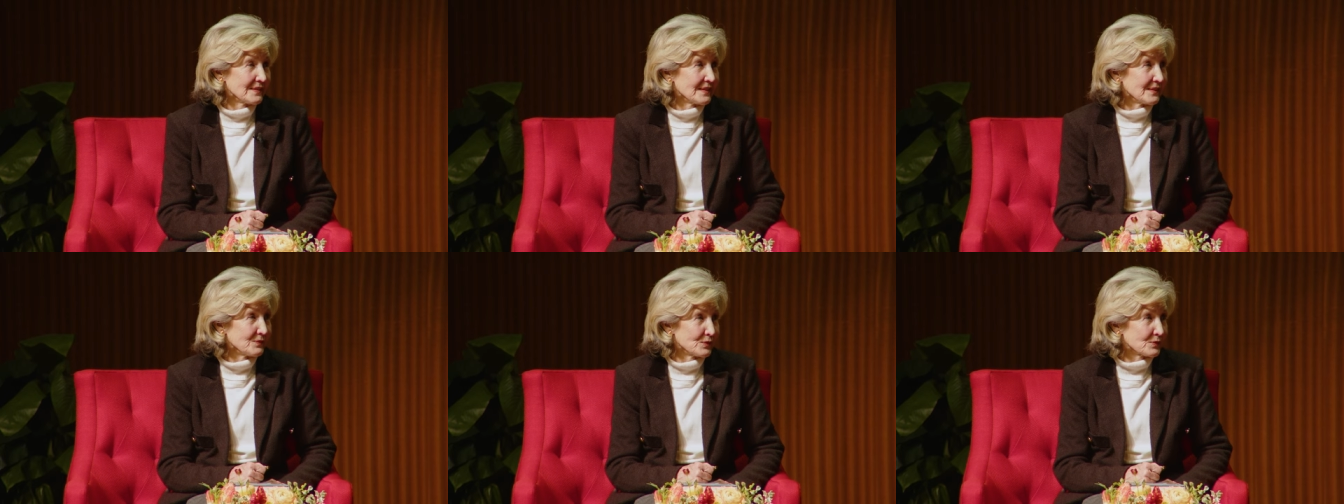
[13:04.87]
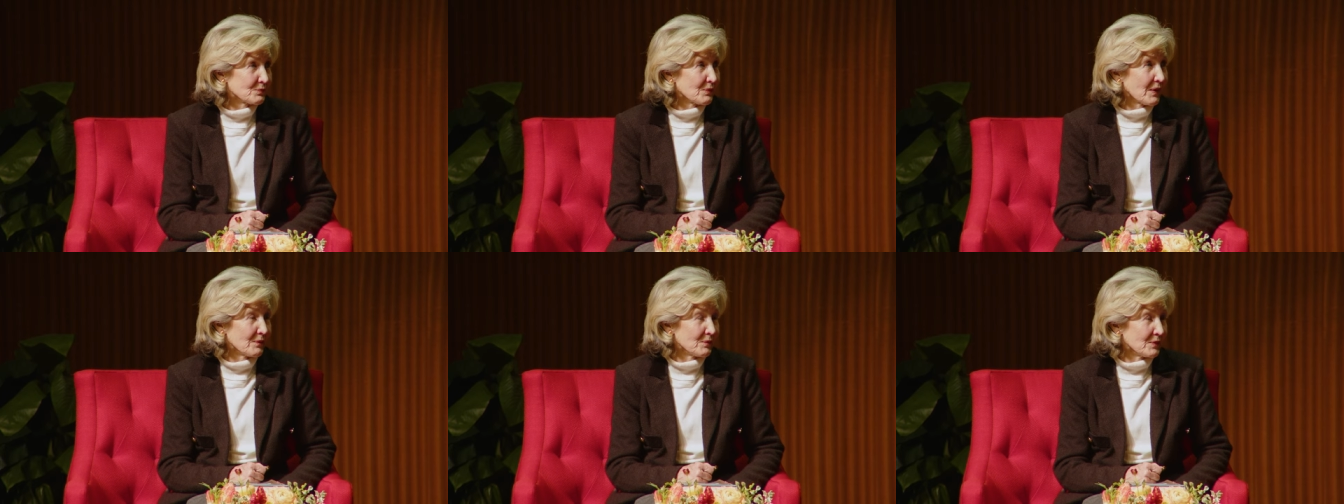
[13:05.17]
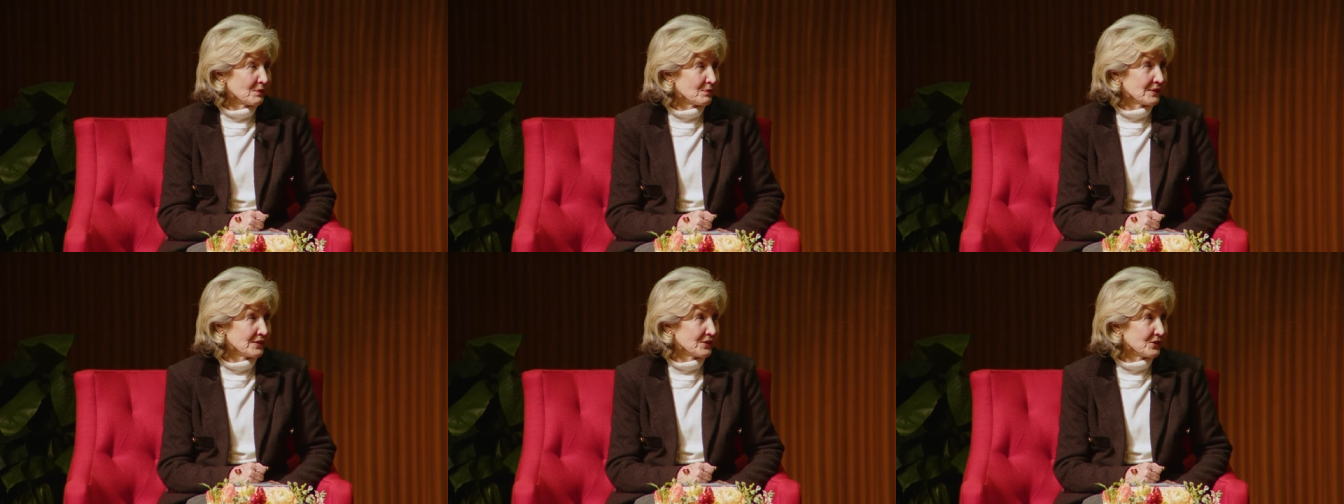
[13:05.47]
it was
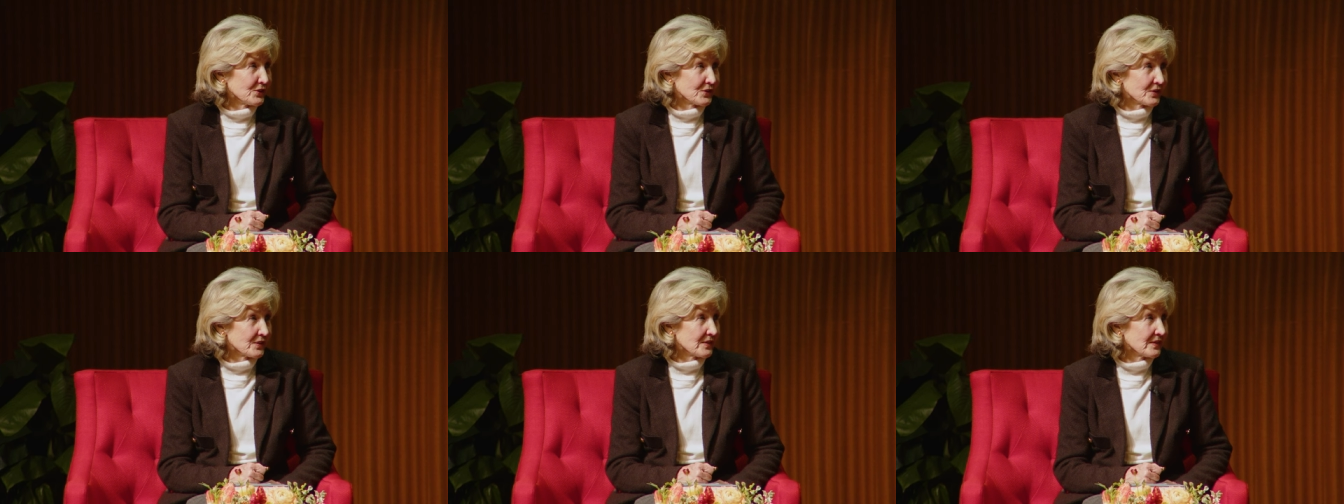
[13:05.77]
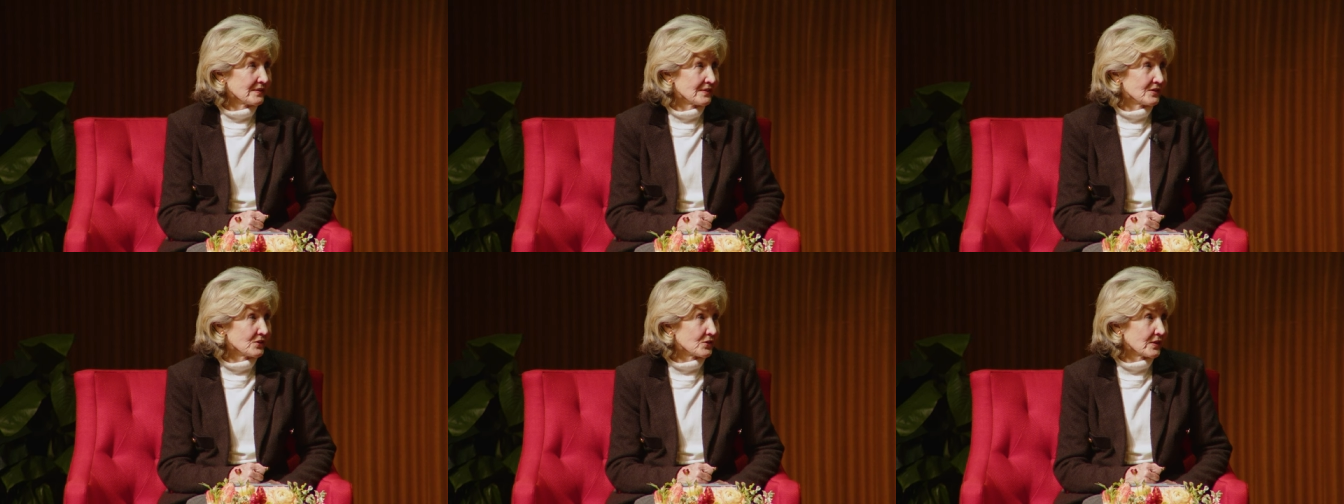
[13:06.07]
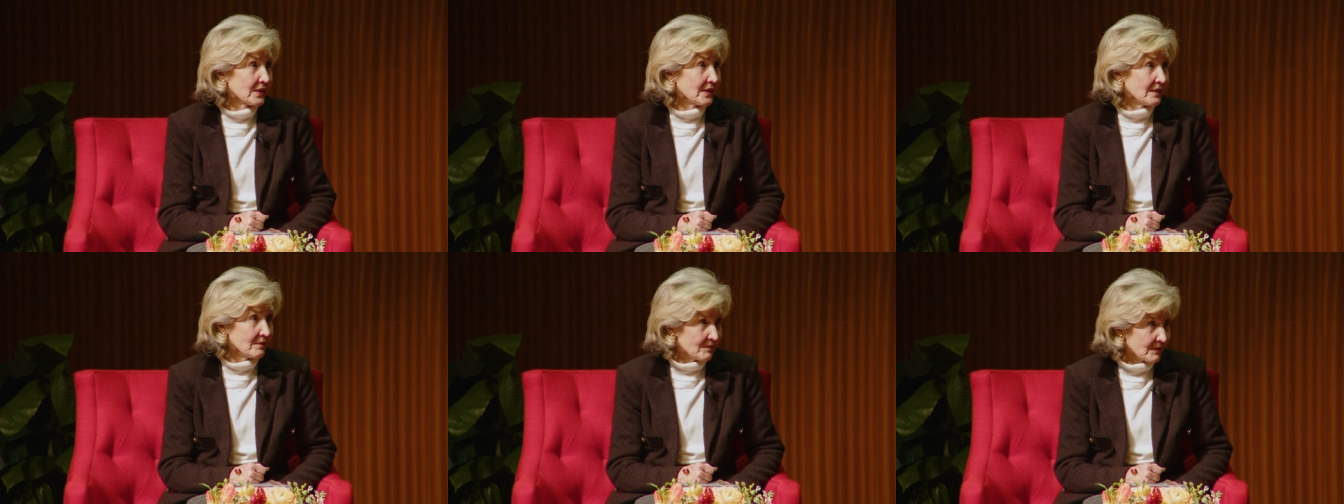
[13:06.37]
probably your
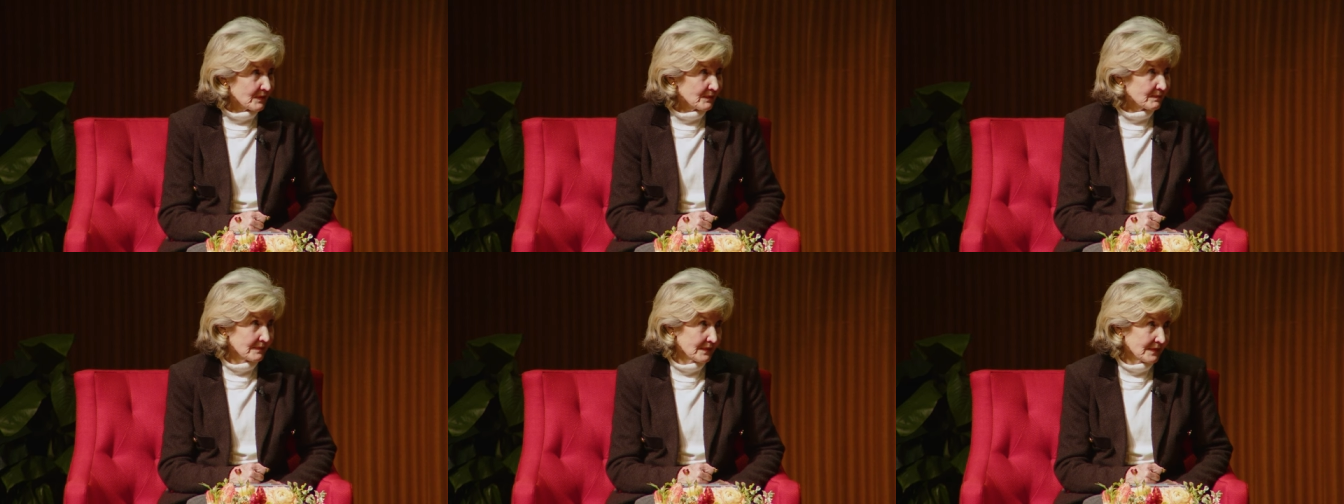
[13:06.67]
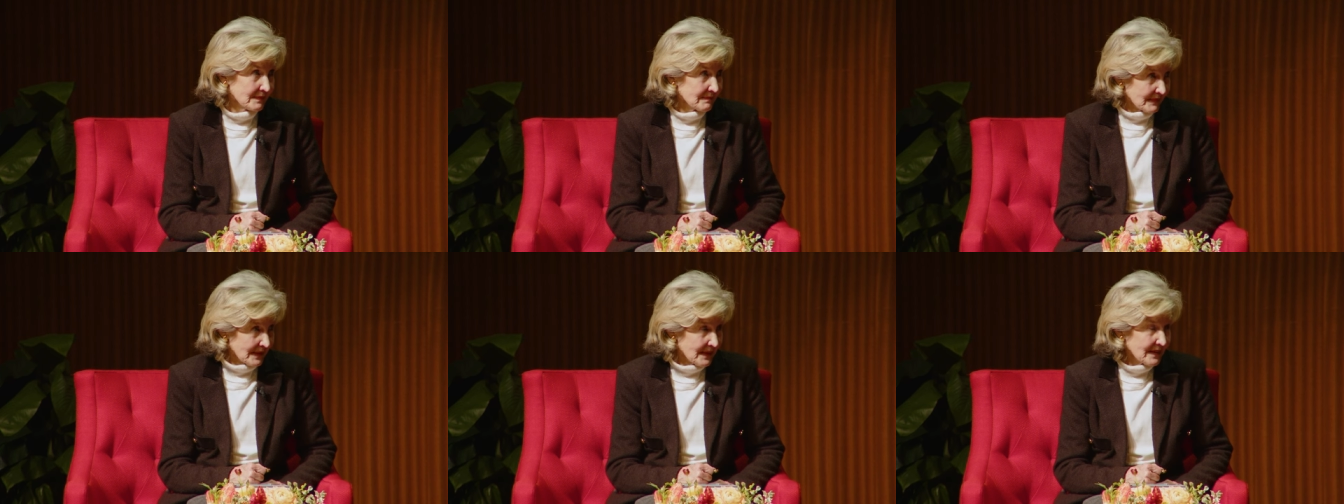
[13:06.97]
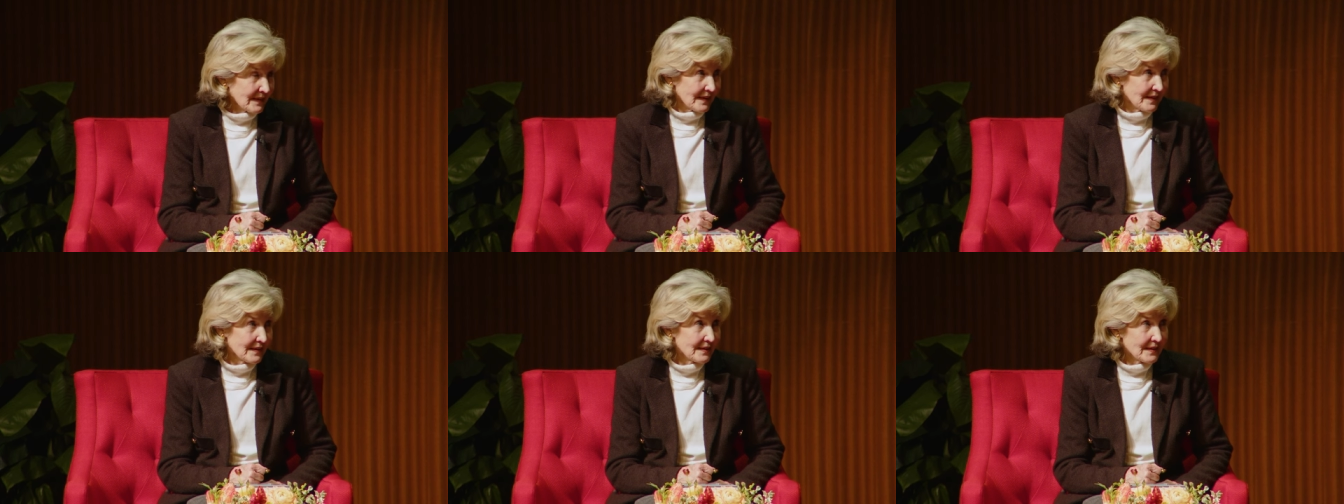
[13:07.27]
dream,
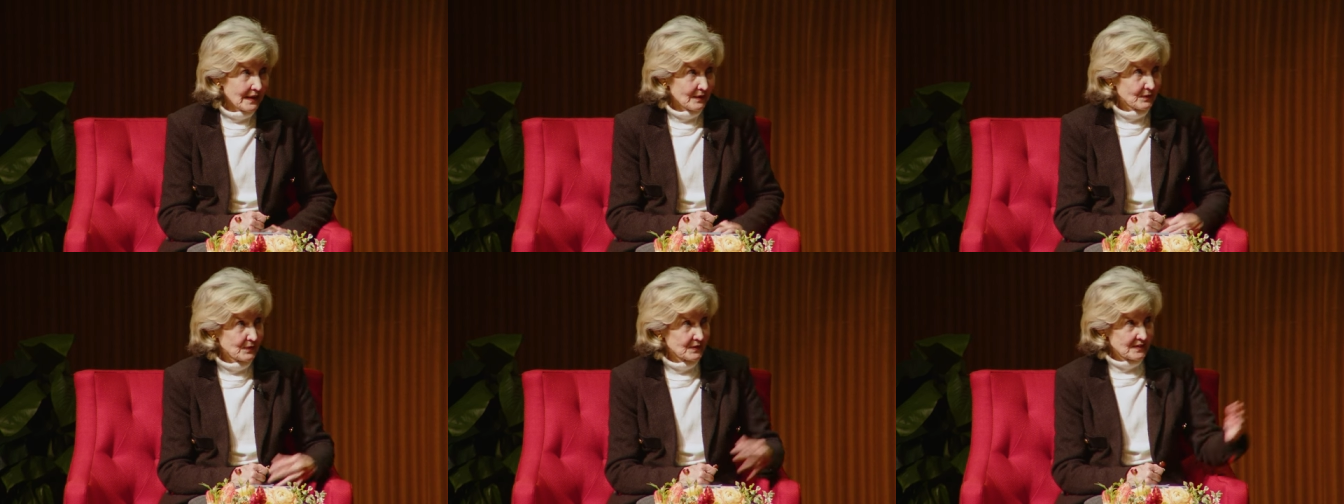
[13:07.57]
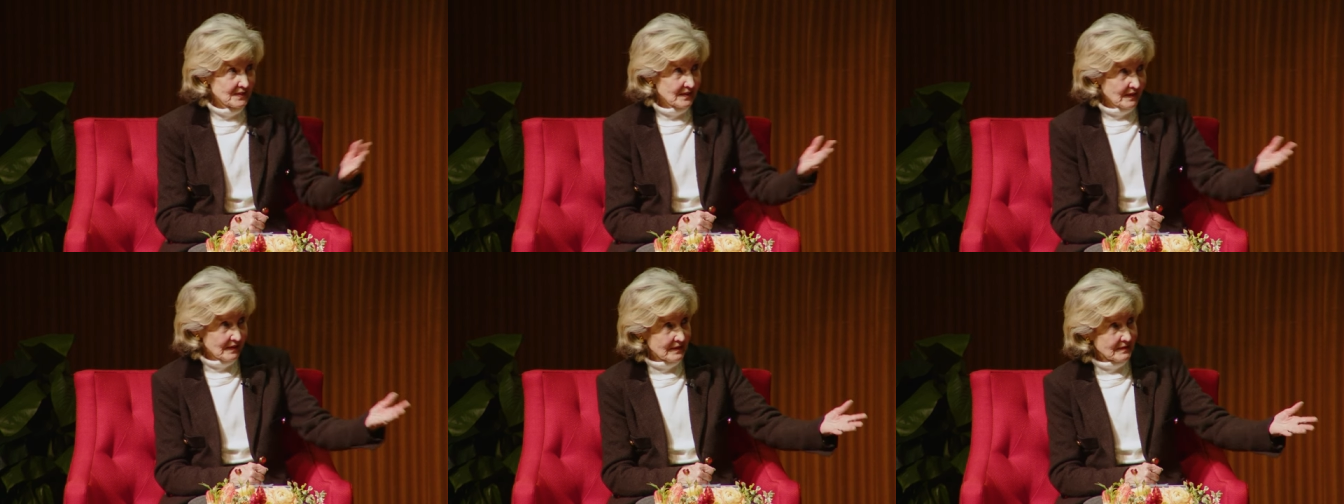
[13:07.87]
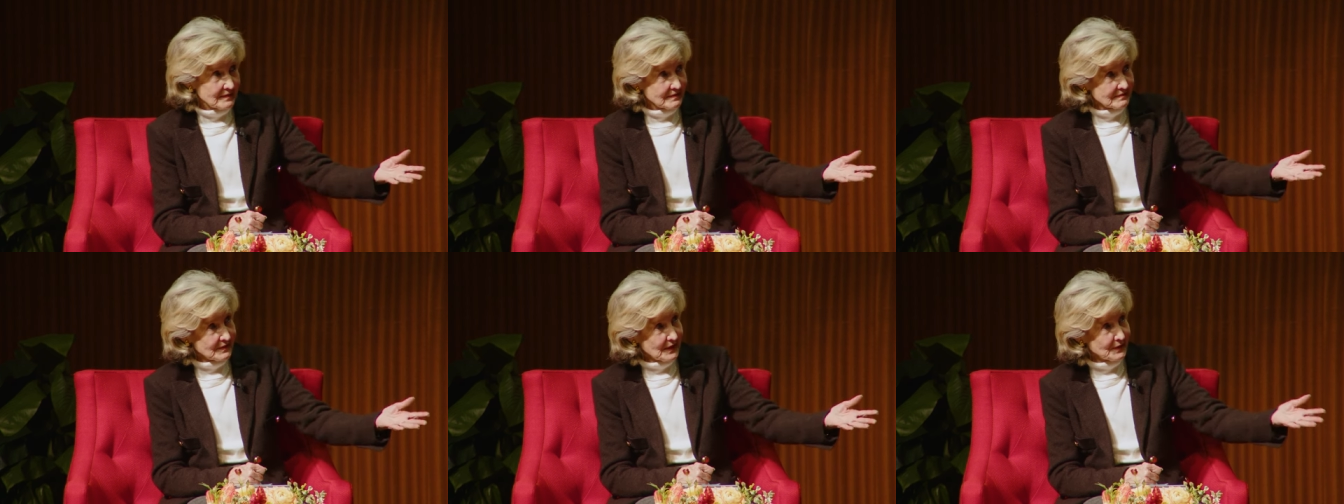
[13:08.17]
I would say.
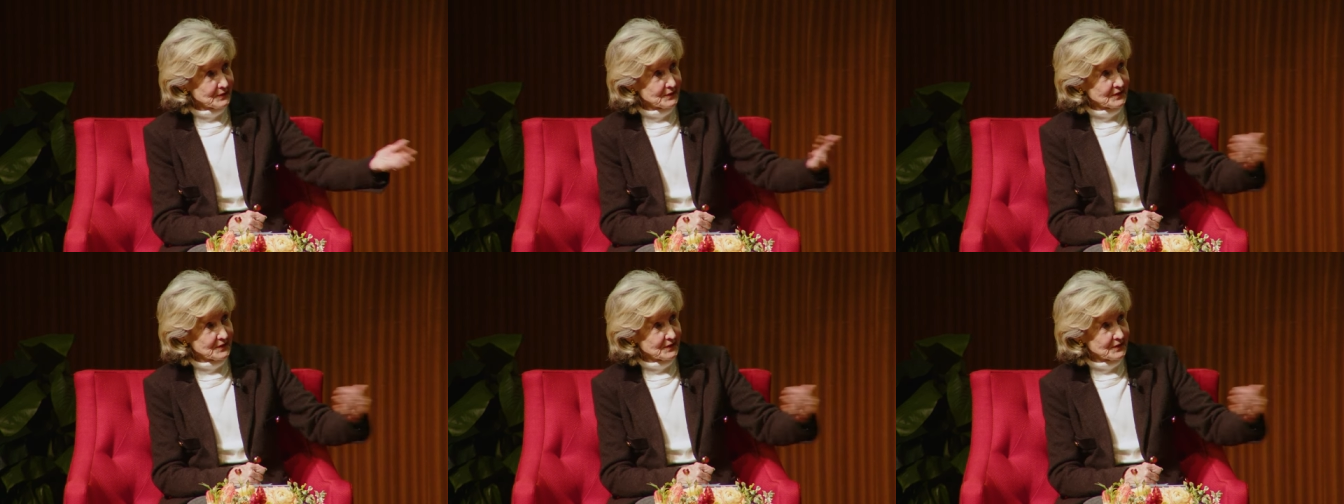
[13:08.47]
What